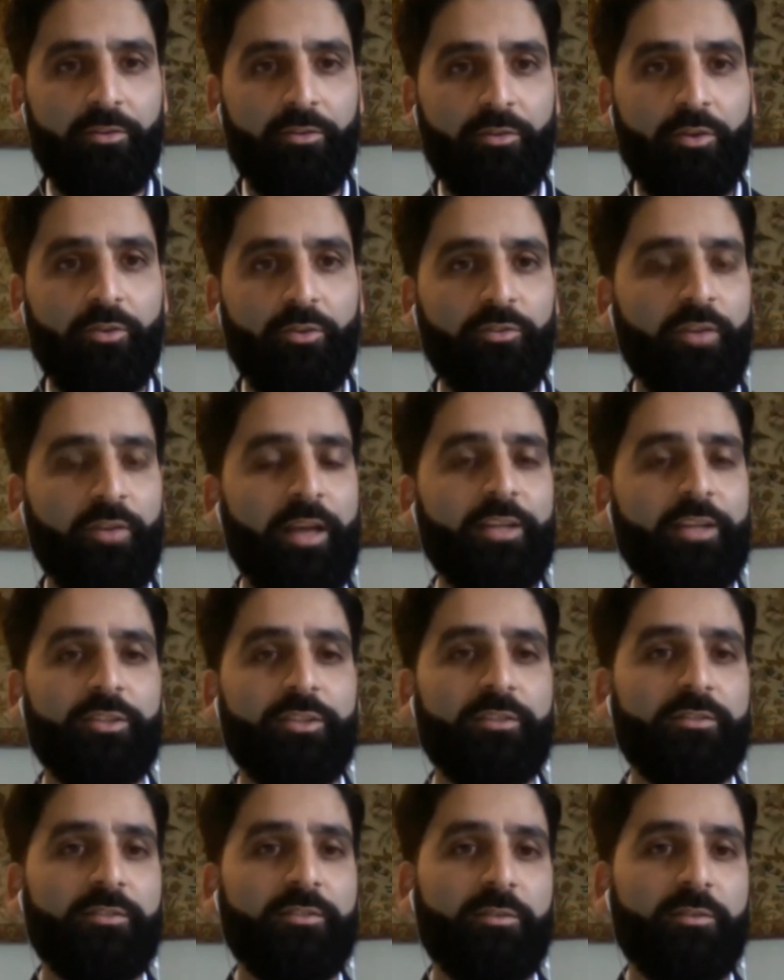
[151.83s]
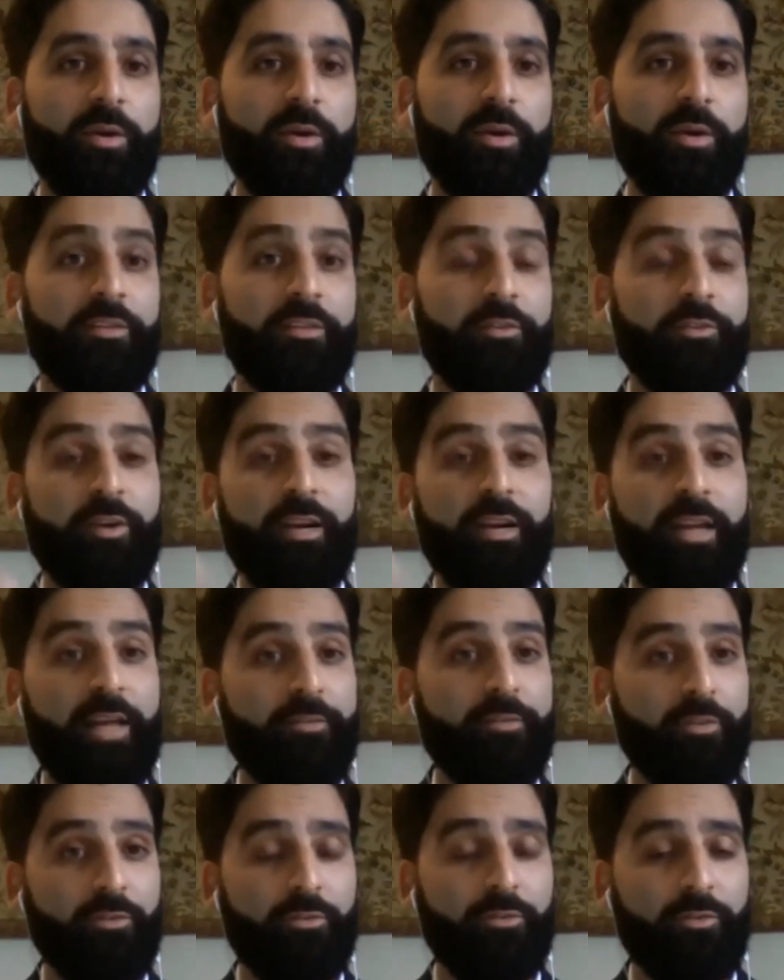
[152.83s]
Those sanctions were in 3
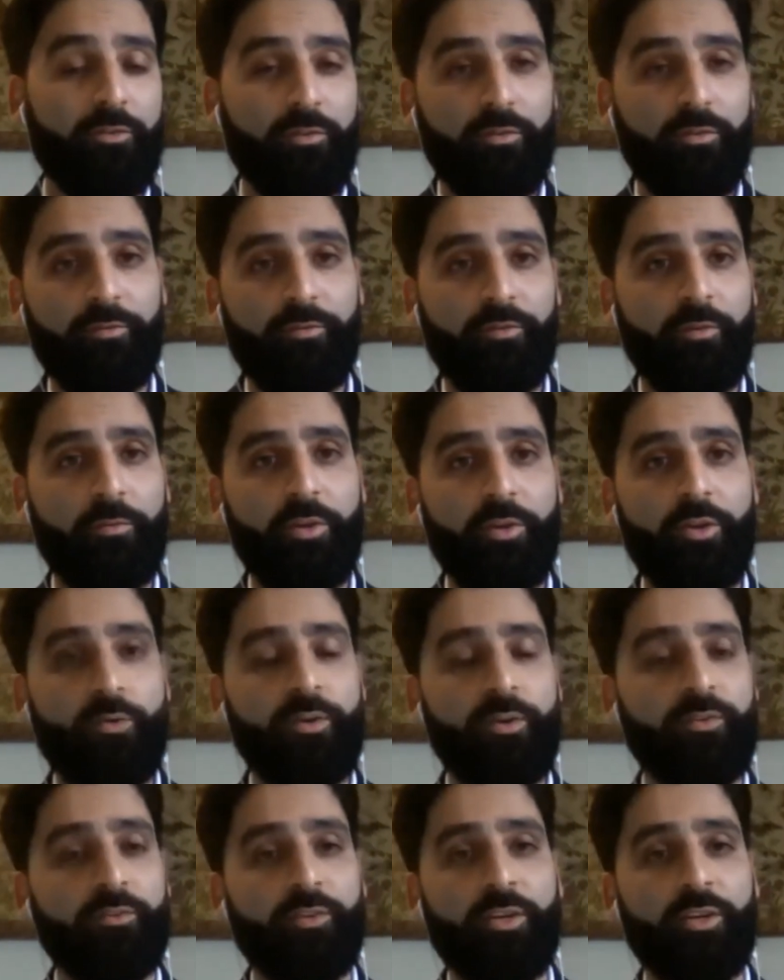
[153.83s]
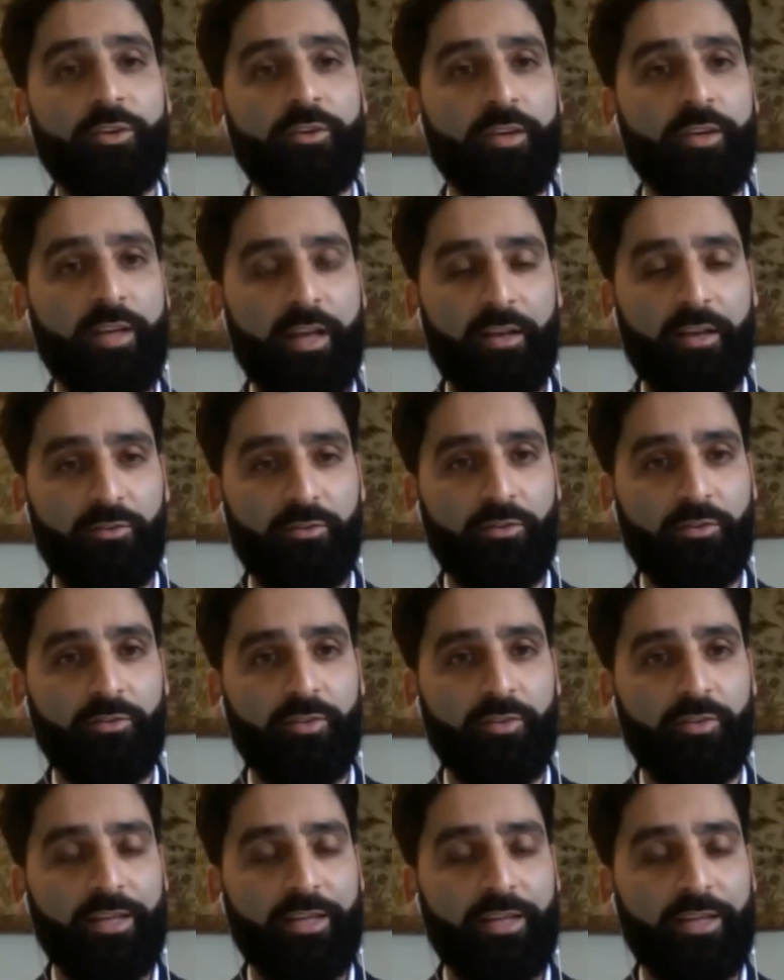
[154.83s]
levels, from the UN Security Council
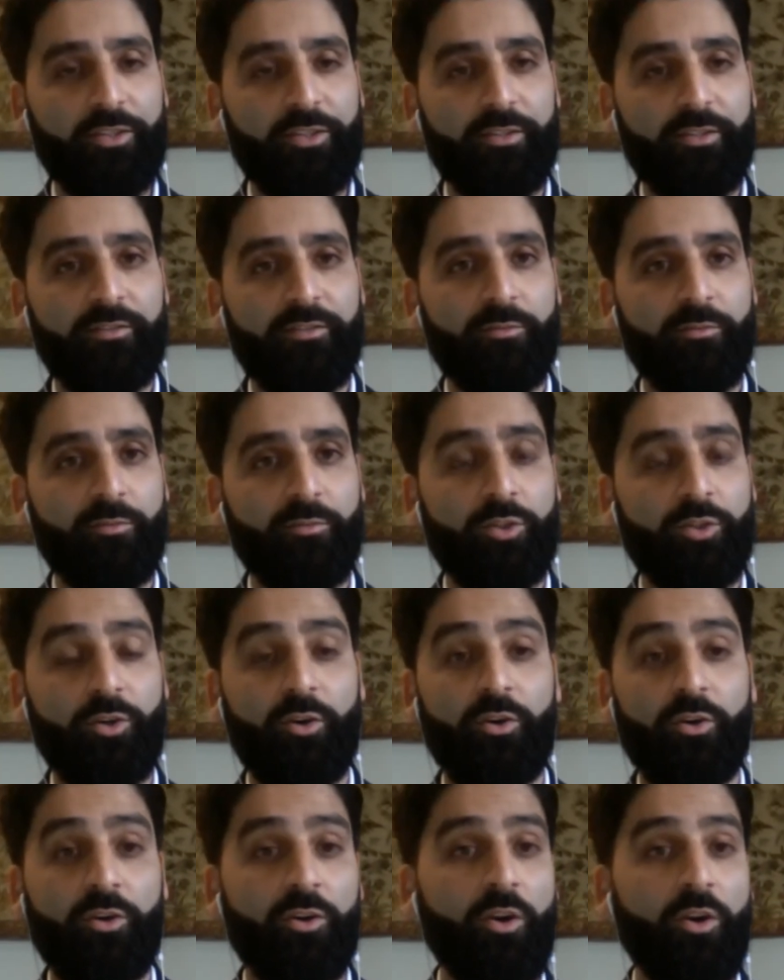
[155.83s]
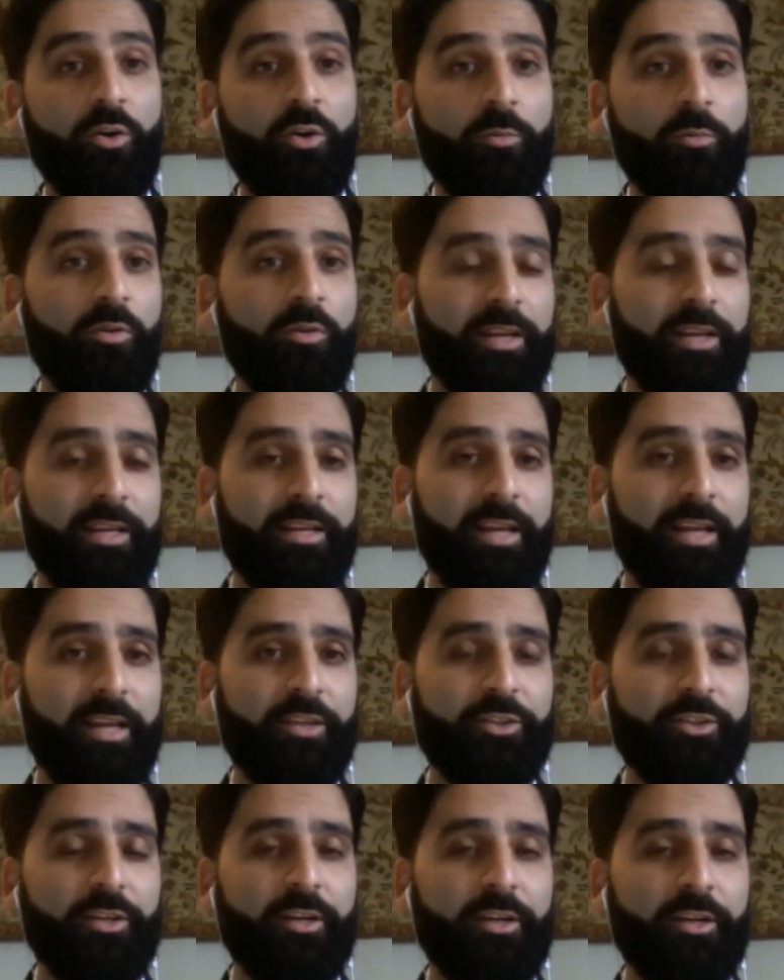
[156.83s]
sanctions, which are global in
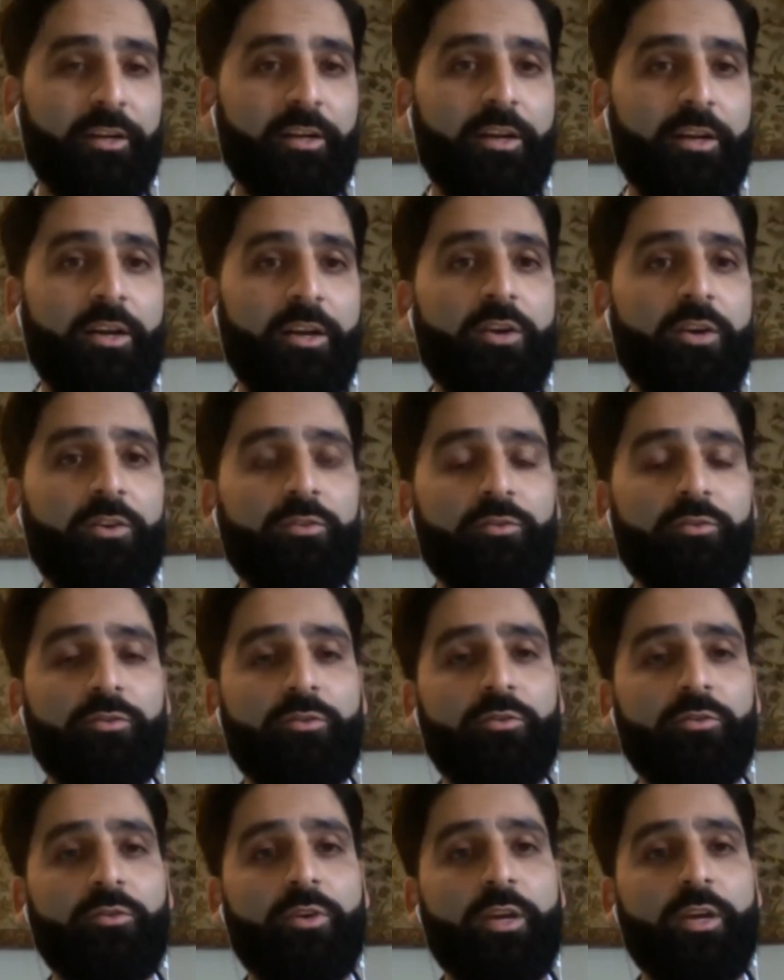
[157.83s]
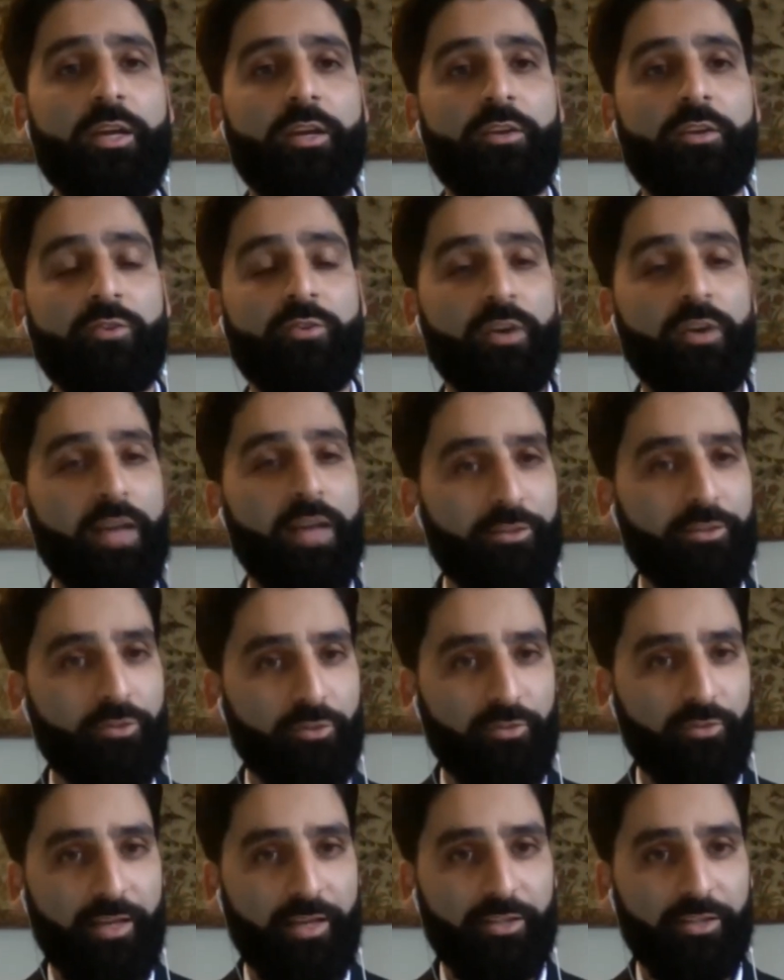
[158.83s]
nature, to unilateral
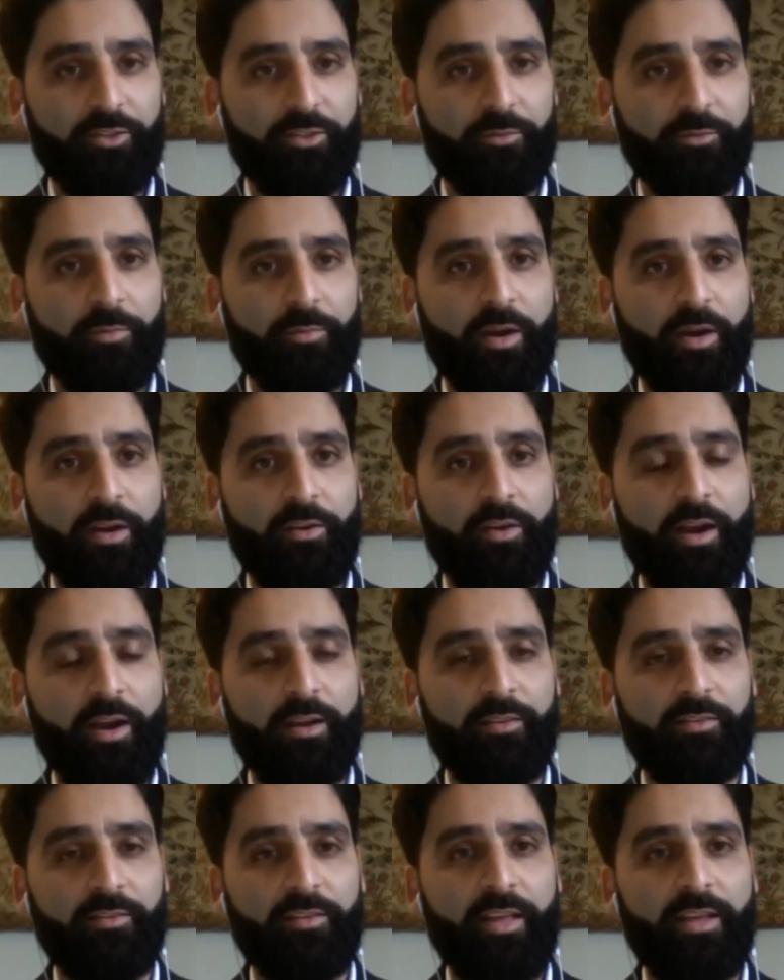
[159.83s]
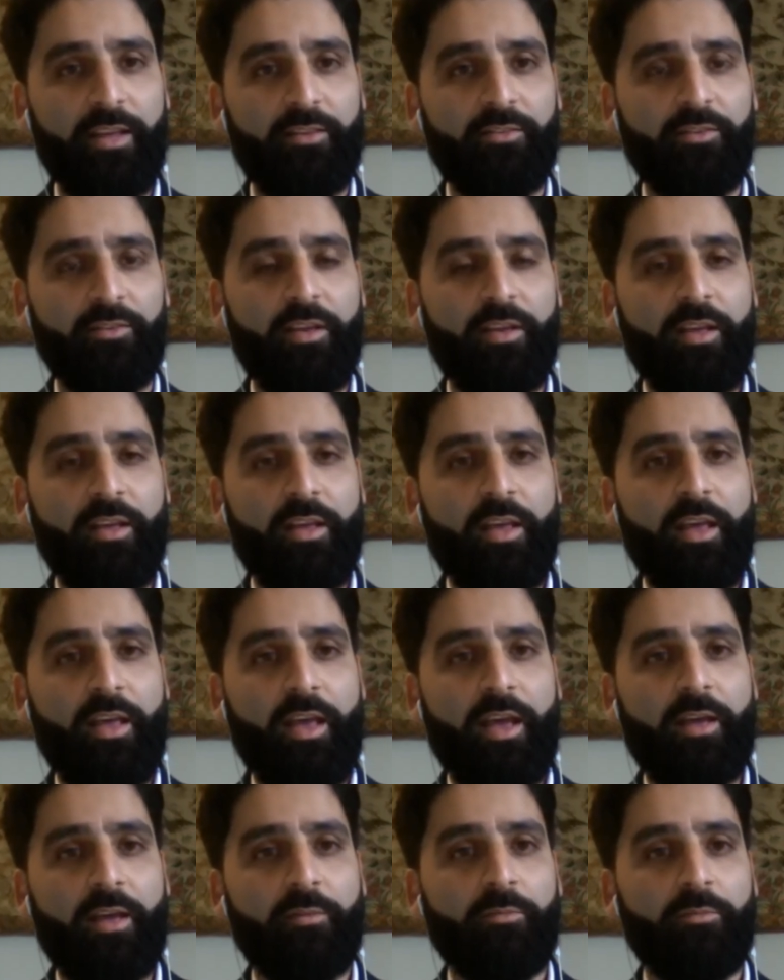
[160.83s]
sanctions by the United States,
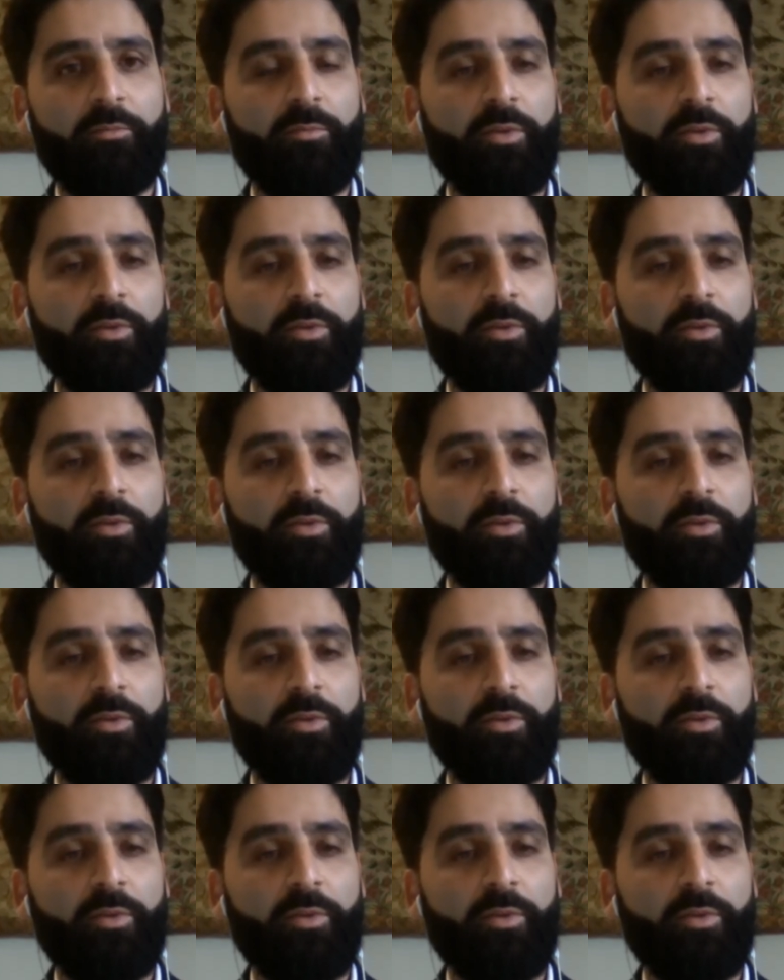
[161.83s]
and